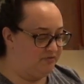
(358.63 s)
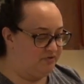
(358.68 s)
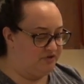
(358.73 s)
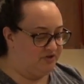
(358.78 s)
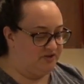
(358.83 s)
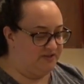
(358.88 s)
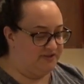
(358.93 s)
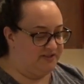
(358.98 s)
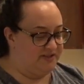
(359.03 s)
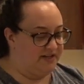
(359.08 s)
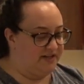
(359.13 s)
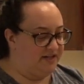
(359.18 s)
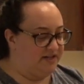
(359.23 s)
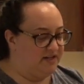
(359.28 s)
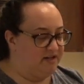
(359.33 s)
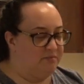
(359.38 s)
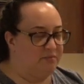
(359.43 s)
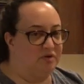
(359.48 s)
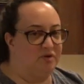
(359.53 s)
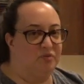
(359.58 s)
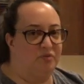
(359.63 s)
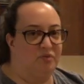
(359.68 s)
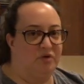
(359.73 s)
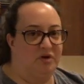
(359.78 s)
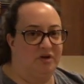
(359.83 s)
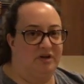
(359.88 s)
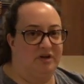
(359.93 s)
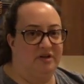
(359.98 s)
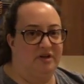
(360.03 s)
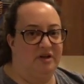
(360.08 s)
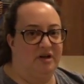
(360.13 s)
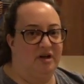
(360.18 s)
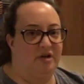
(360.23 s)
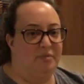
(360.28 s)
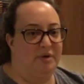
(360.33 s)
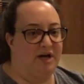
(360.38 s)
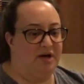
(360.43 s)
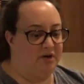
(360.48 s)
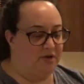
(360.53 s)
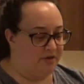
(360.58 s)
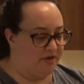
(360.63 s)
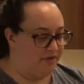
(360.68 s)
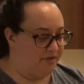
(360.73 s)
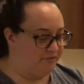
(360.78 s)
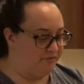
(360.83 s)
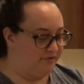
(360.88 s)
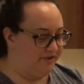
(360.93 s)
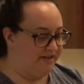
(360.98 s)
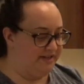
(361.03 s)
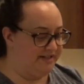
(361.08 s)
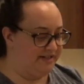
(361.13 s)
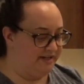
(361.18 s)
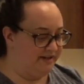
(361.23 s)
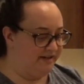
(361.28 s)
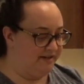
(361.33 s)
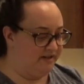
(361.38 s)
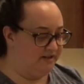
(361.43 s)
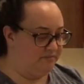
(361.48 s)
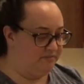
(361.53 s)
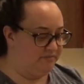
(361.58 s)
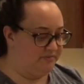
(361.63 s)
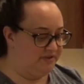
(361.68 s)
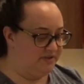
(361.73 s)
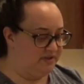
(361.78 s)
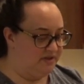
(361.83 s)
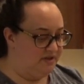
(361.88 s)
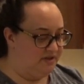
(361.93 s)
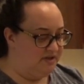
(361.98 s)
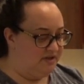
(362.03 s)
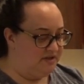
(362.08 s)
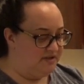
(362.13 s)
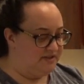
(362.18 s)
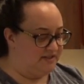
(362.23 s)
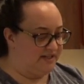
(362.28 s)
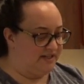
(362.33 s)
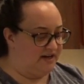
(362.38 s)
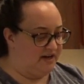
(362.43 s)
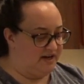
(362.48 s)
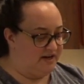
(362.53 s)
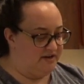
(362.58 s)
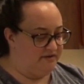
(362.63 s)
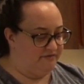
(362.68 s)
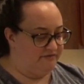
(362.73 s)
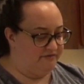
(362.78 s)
which is setting number 1, about 3 times to kind of